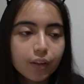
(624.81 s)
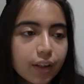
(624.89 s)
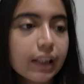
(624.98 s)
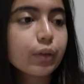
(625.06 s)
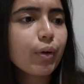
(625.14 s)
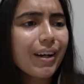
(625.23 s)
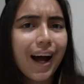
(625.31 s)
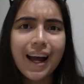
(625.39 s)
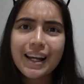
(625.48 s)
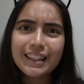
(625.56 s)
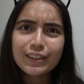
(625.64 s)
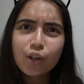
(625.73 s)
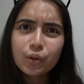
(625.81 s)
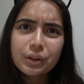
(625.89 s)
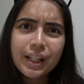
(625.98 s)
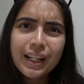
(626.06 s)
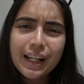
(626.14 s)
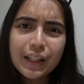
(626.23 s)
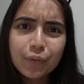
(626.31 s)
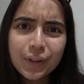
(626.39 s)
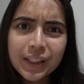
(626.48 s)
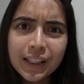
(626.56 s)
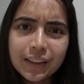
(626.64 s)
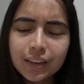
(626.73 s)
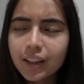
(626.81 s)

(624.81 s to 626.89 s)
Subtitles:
That's what I associate it with it.